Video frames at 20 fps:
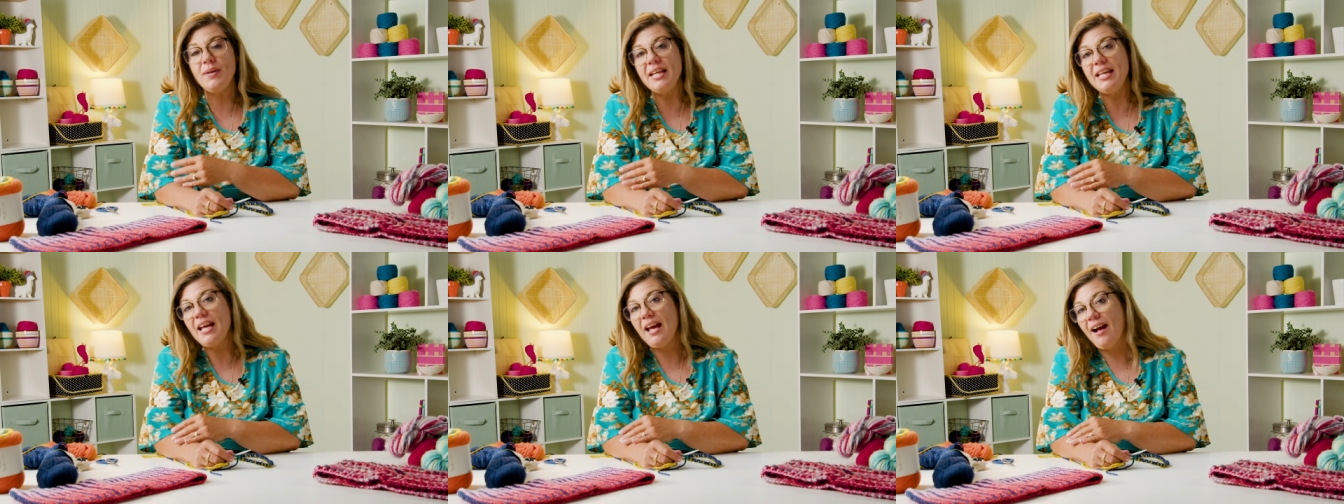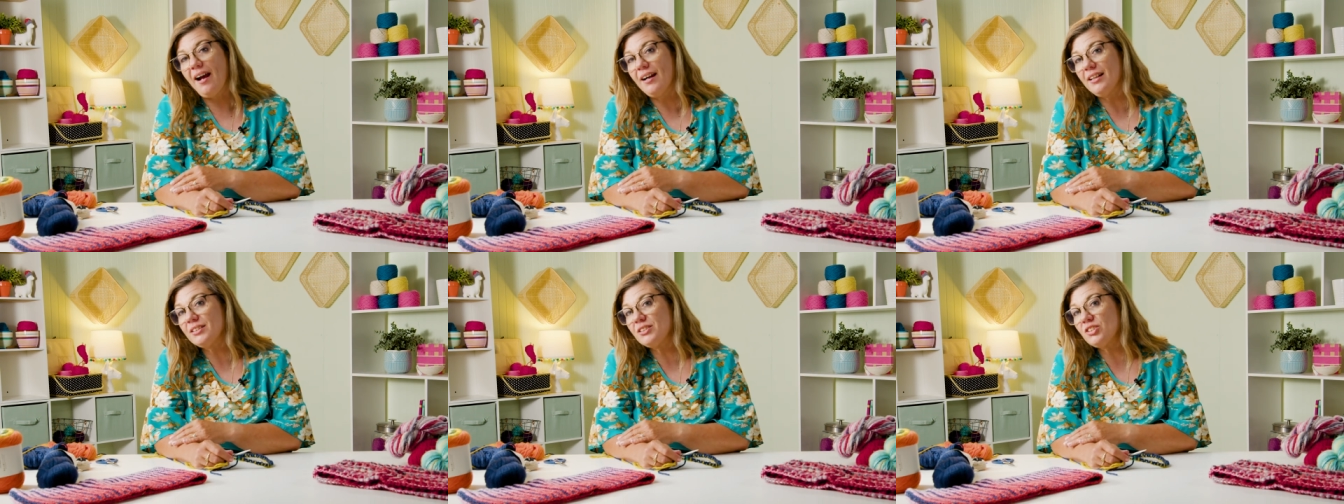we
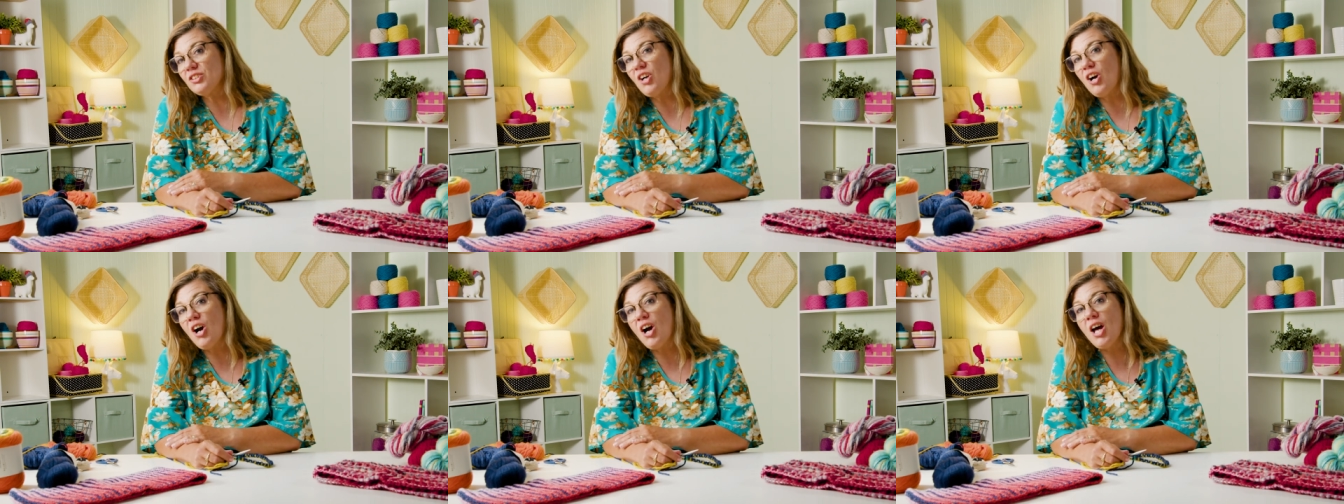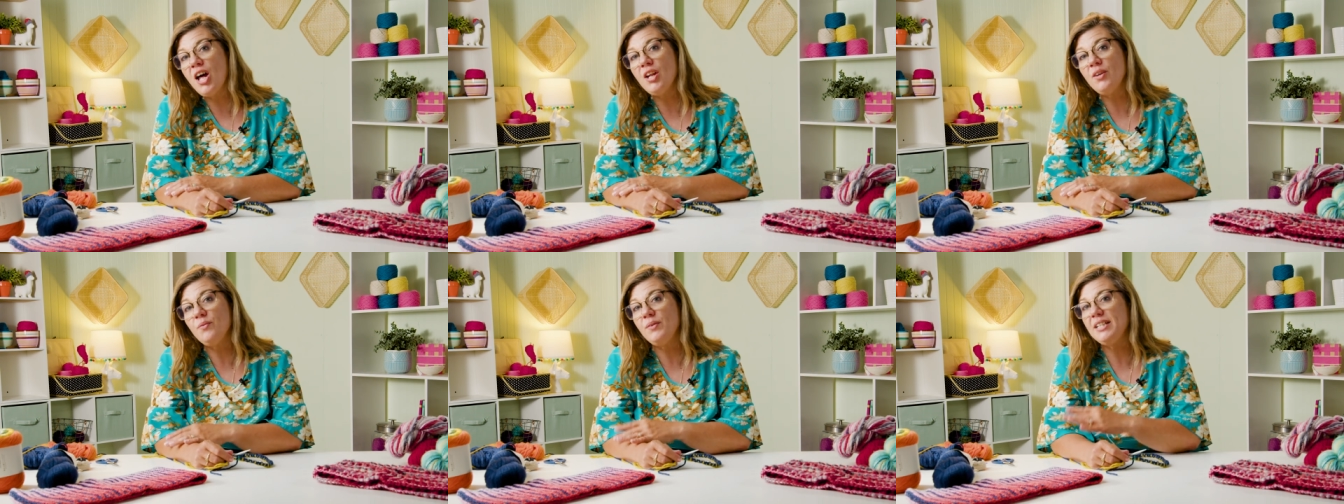cast
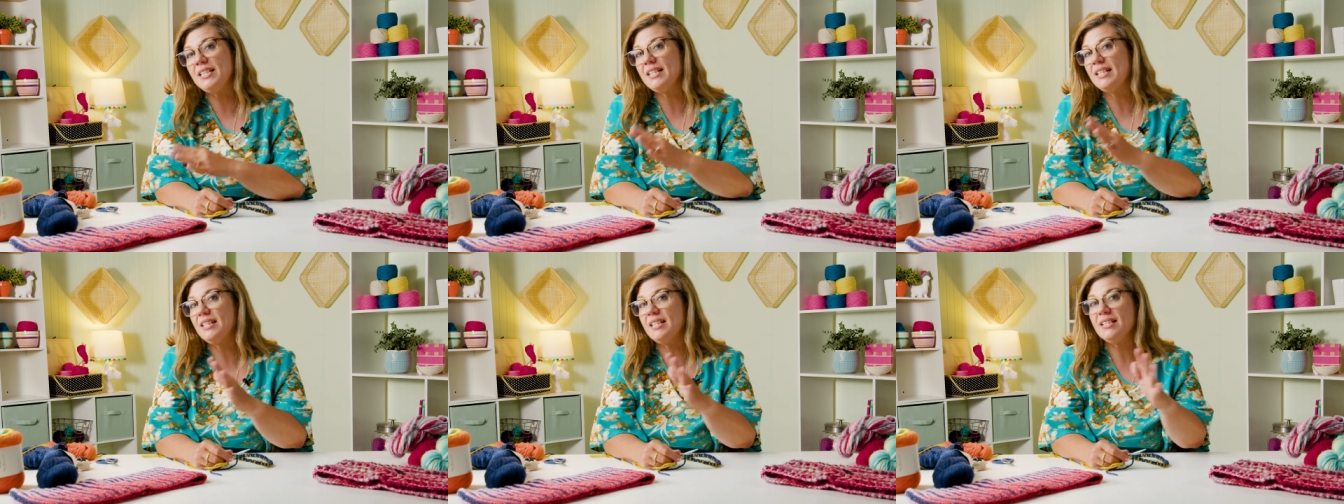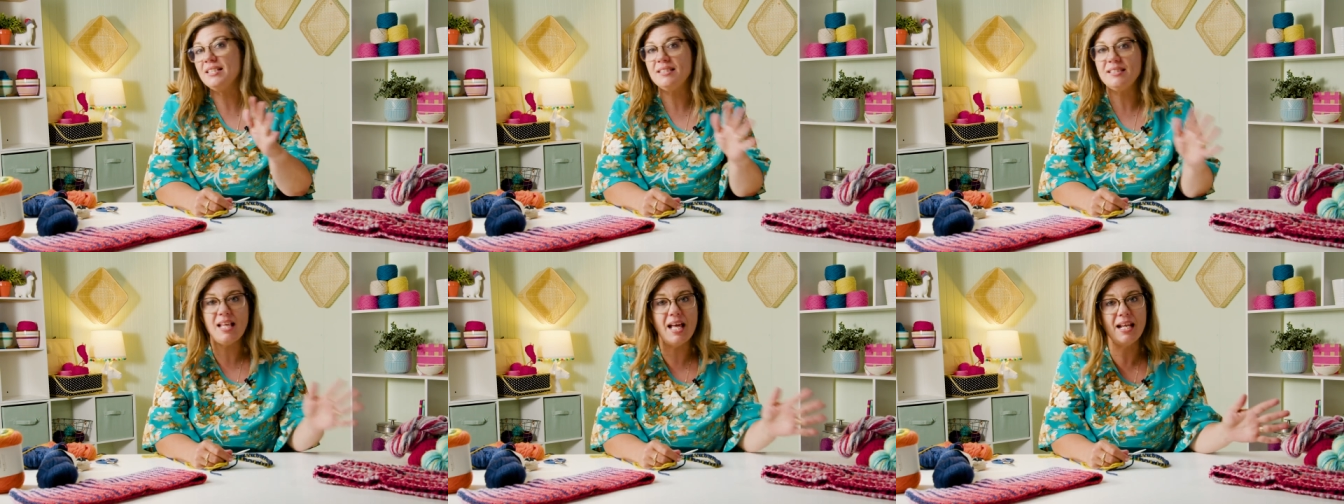on, we did
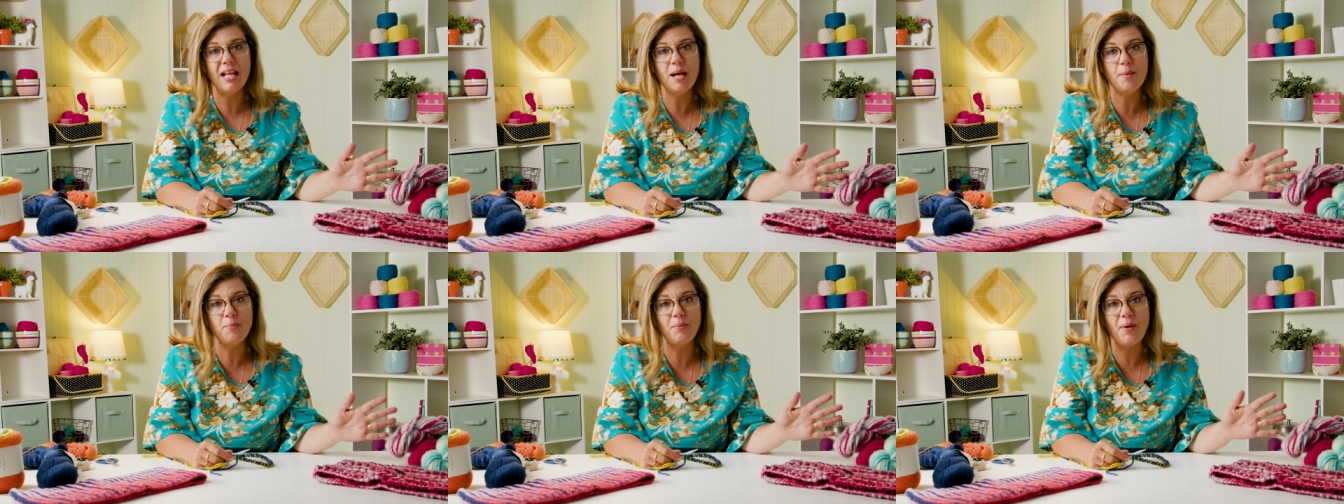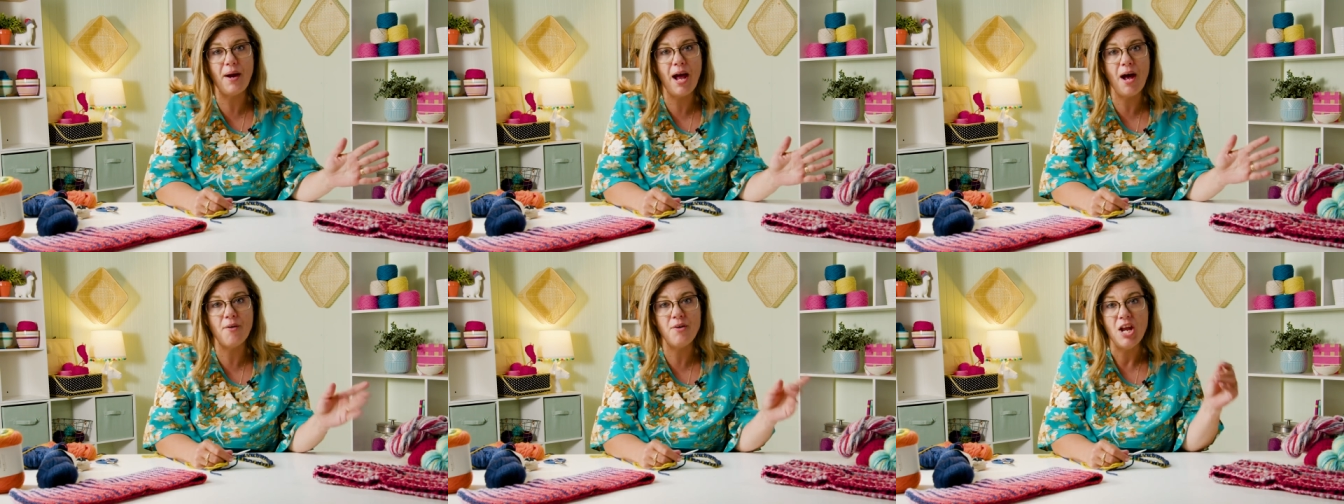the setup
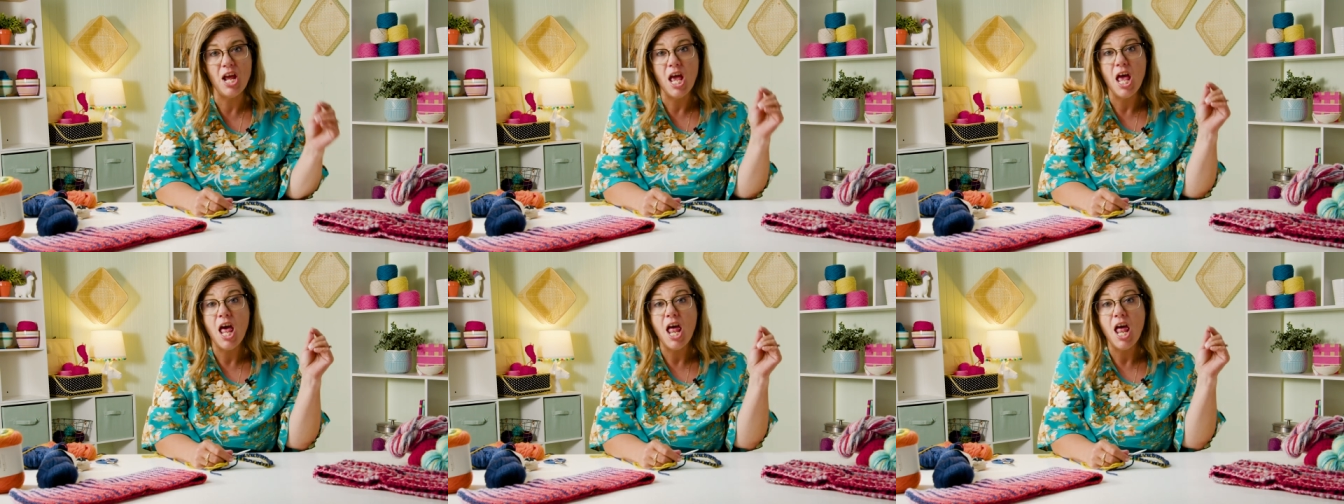round.